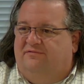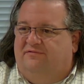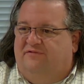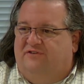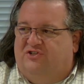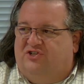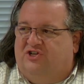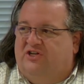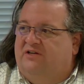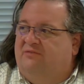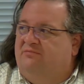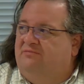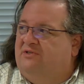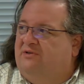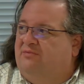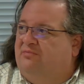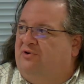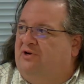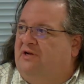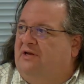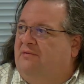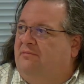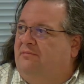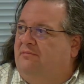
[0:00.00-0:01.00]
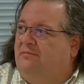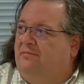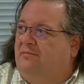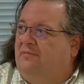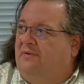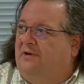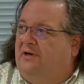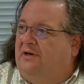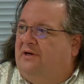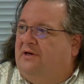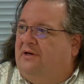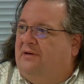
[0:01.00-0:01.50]
fishing debris
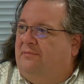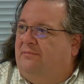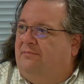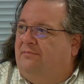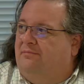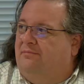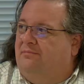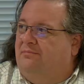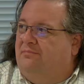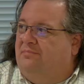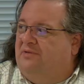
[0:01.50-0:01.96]
um,